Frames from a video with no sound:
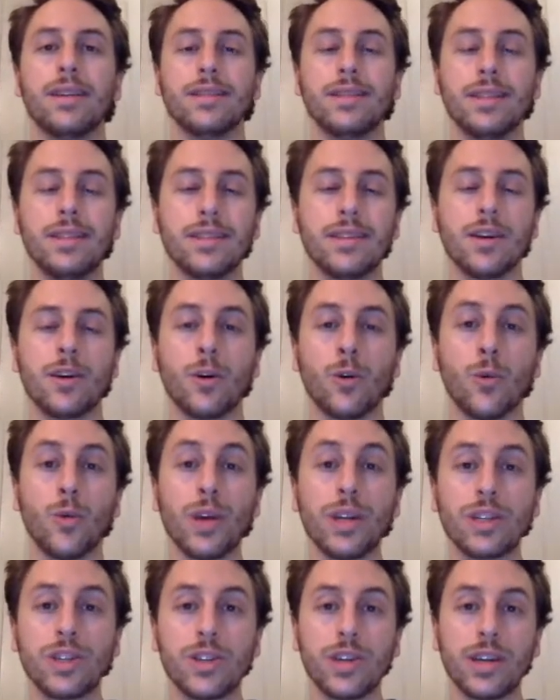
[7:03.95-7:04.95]
detail
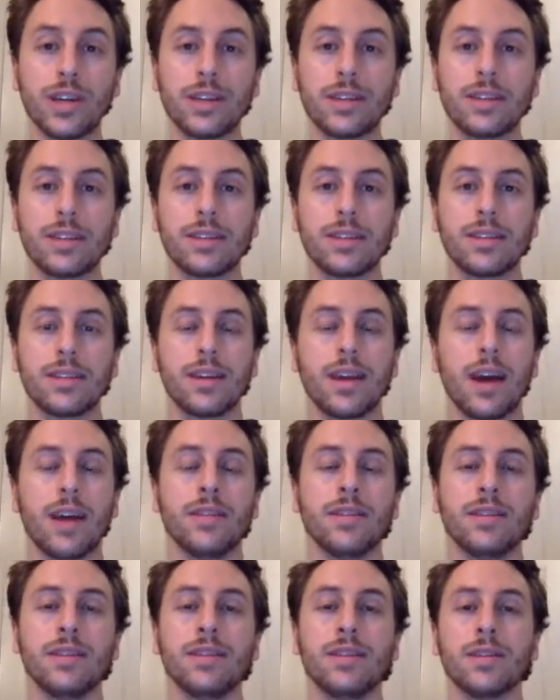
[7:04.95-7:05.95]
richness, the kind of
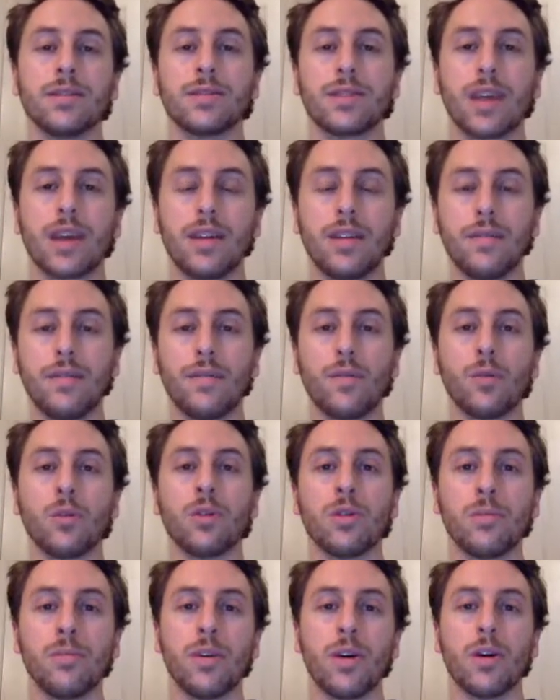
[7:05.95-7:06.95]
details that inform